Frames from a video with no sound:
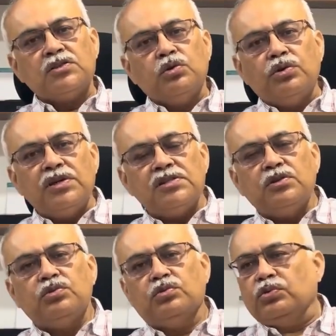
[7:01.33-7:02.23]
no reason
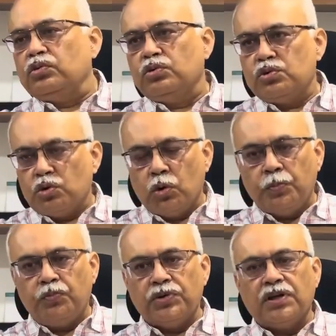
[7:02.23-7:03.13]
to lose hope
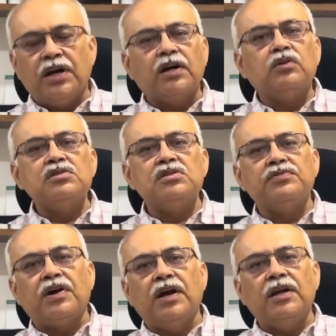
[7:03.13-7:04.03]
with the diagnosis of
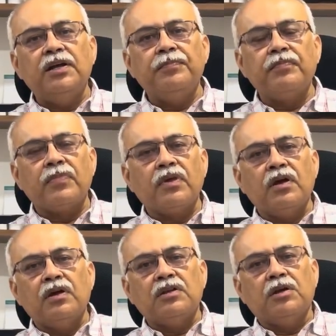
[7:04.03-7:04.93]
ILD.
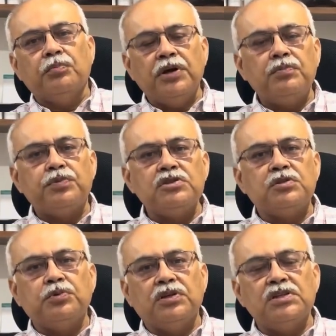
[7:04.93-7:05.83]
The main
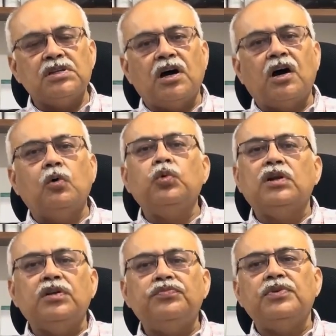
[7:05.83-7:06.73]
principle is how we
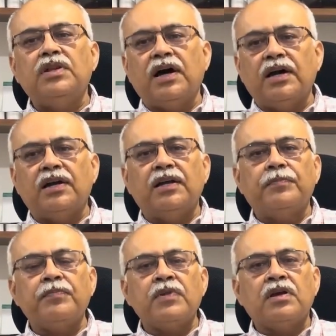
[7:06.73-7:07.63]
live with the ILD
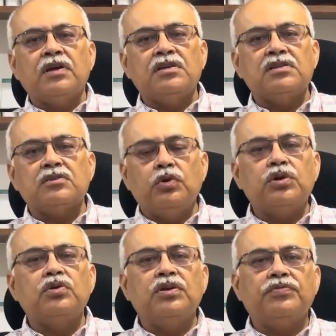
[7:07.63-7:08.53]
is going
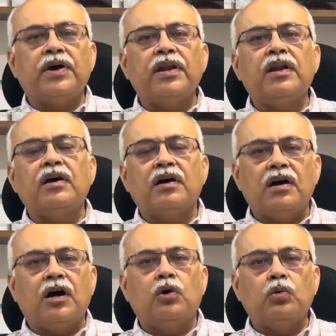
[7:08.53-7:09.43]
to define
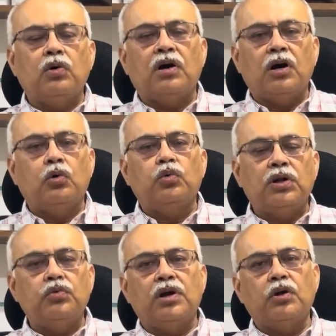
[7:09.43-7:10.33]
how well
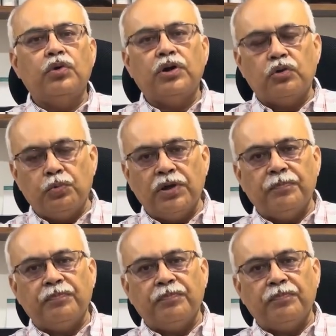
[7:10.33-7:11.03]
we are going to be.